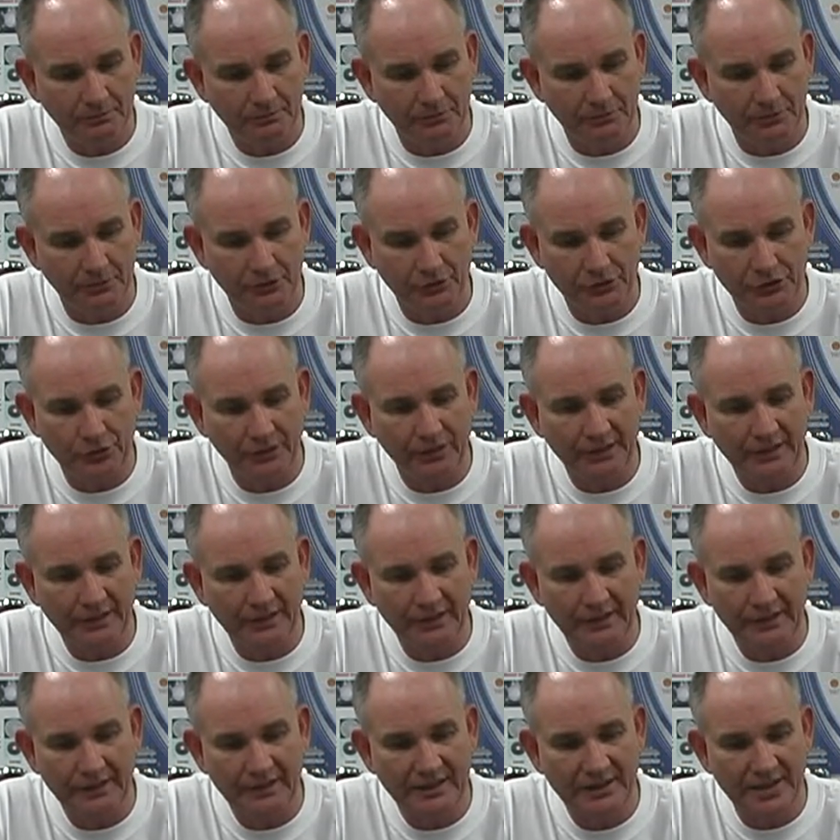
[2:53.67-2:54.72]
Virtually
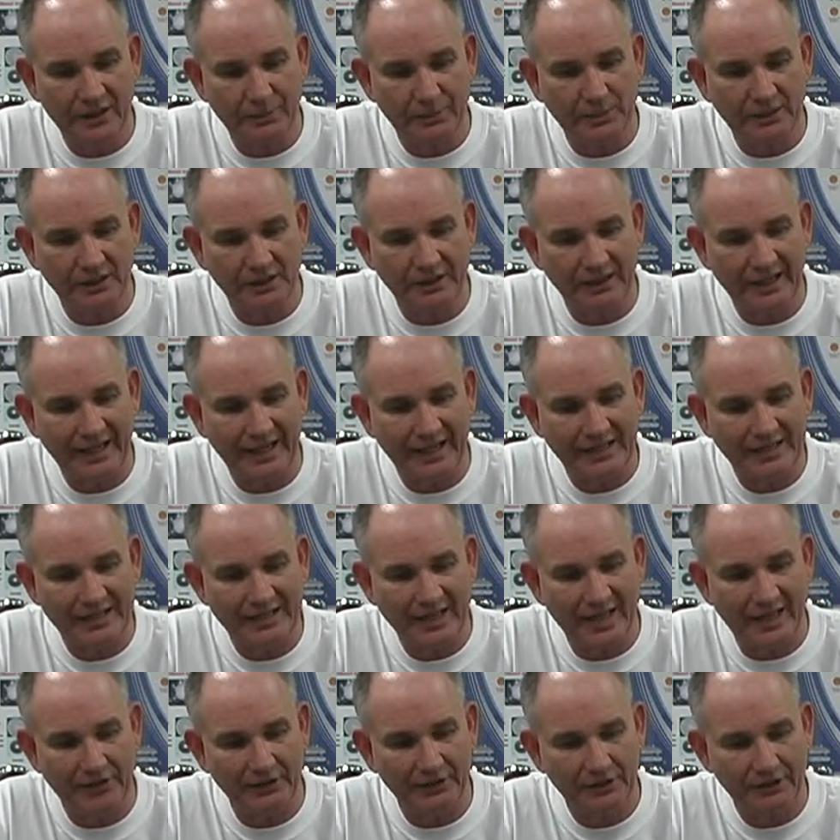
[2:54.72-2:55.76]
any tap water has to
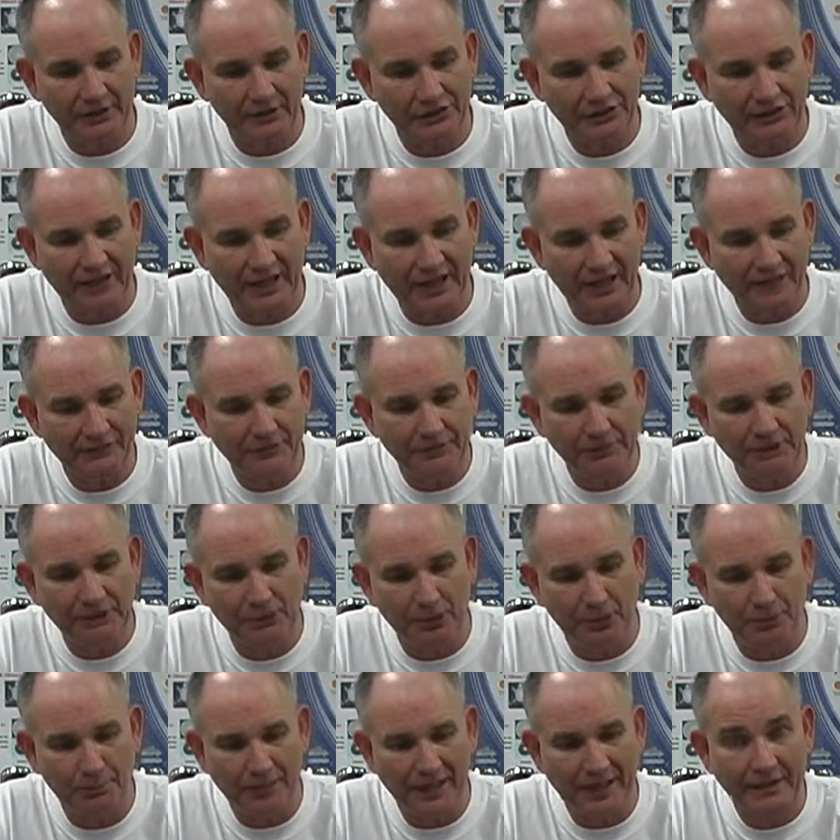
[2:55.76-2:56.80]
have it because they have to
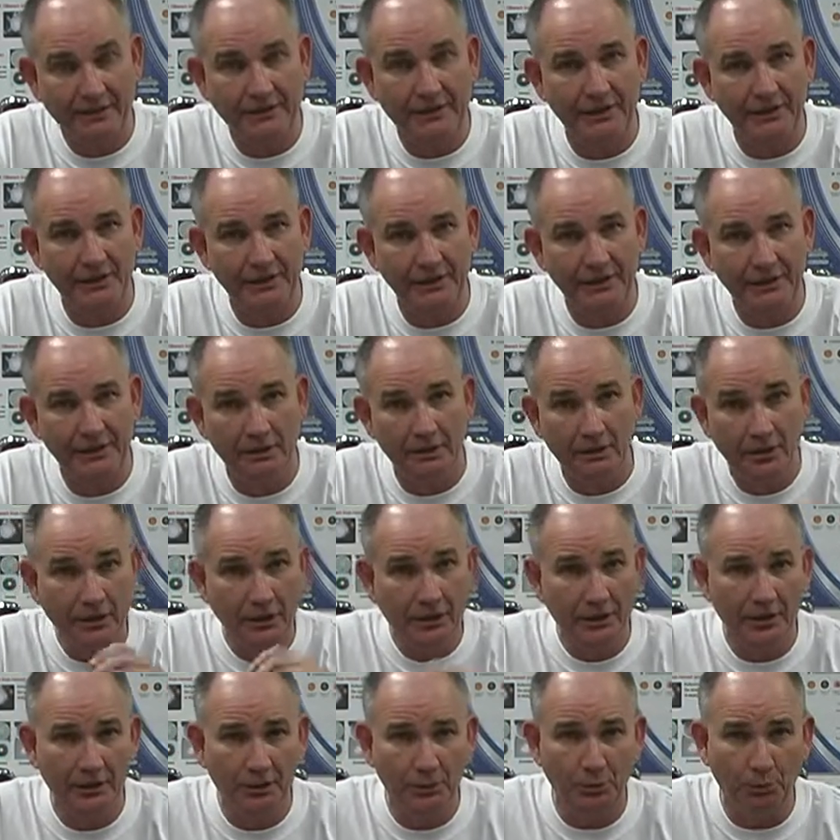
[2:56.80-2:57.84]
kill bacteria
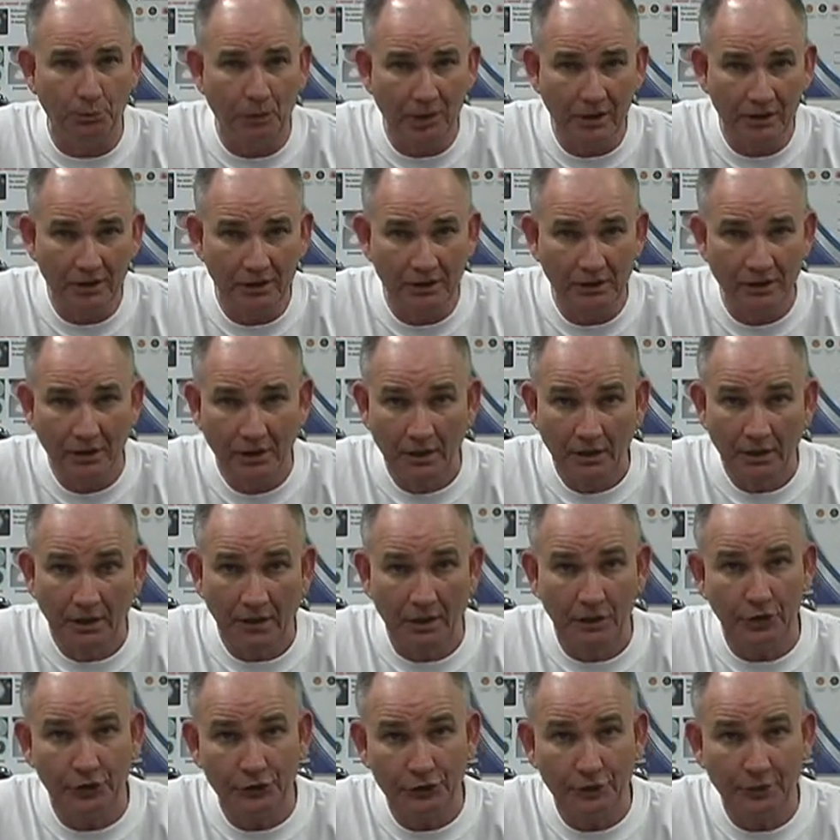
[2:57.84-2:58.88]
in the water,
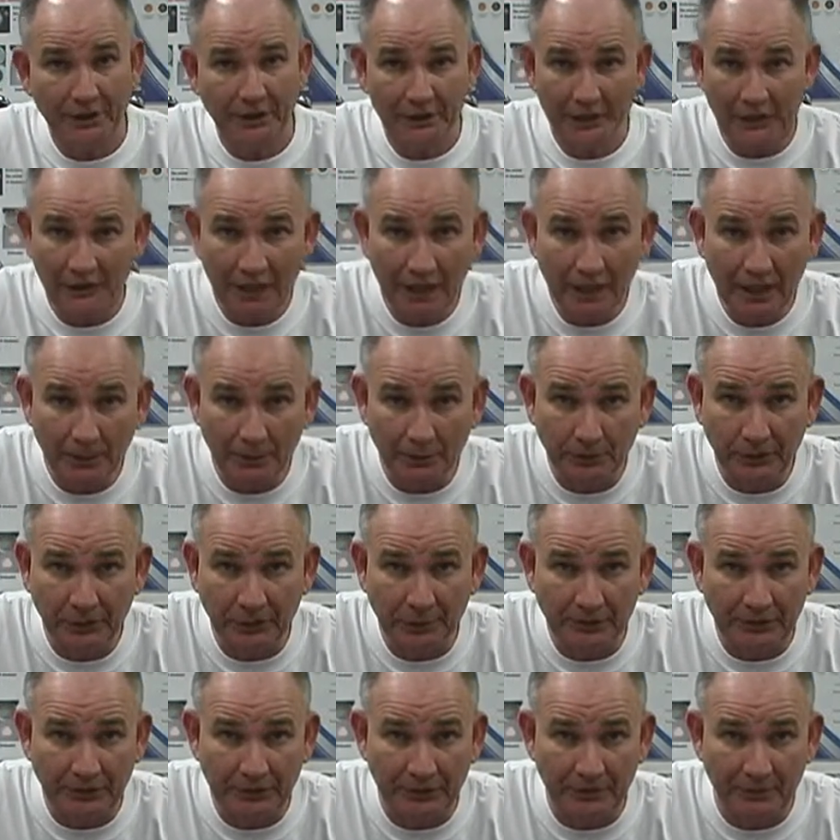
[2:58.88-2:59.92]
or else we get a cholera
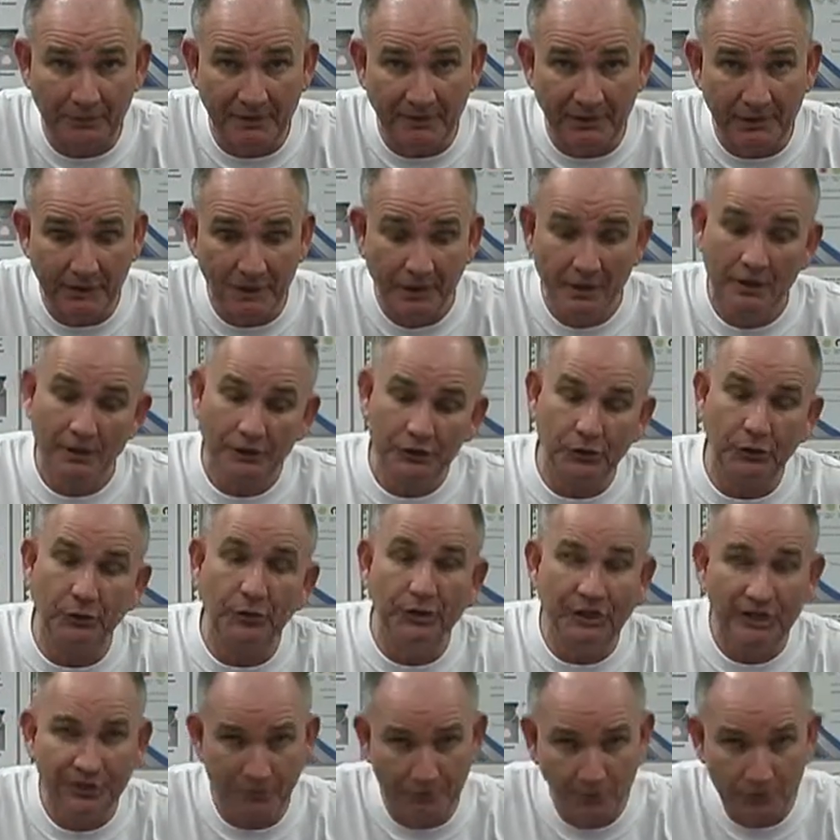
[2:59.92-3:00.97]
epidemic. So
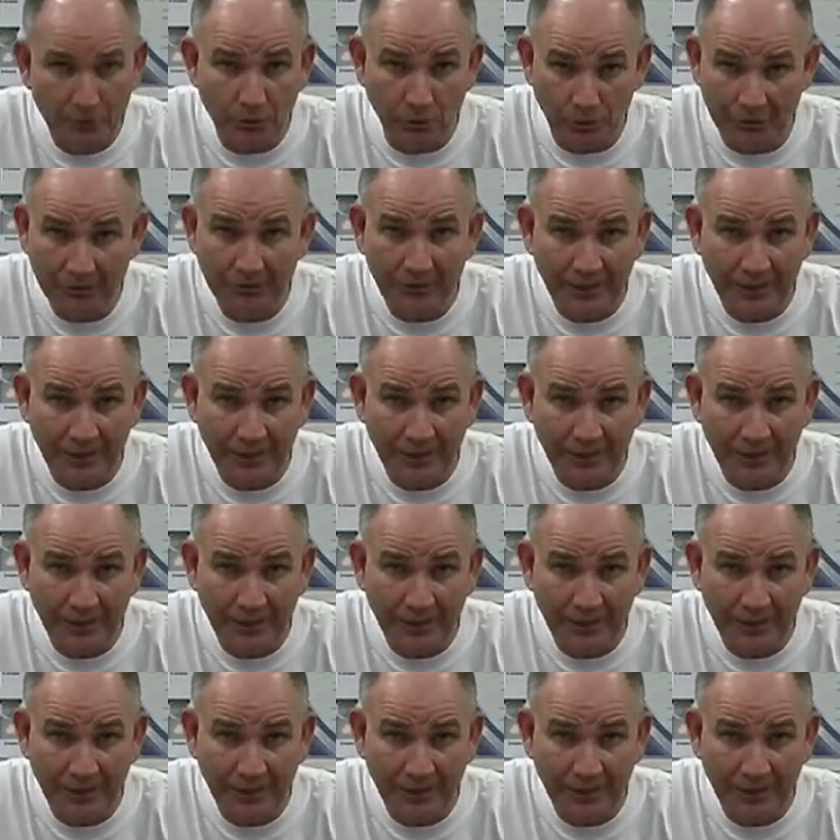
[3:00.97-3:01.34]
chlorine